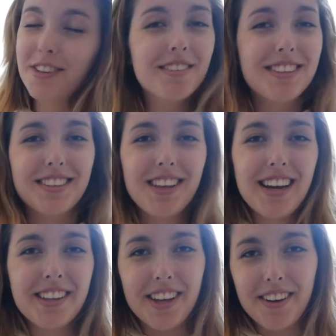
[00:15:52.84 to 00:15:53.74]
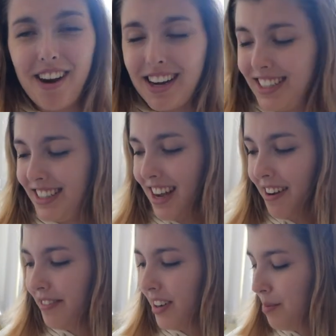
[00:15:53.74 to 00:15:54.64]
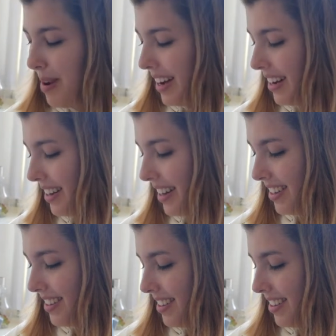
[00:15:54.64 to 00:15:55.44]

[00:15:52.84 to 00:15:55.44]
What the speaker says: Jokes aside though, I did have fun painting these.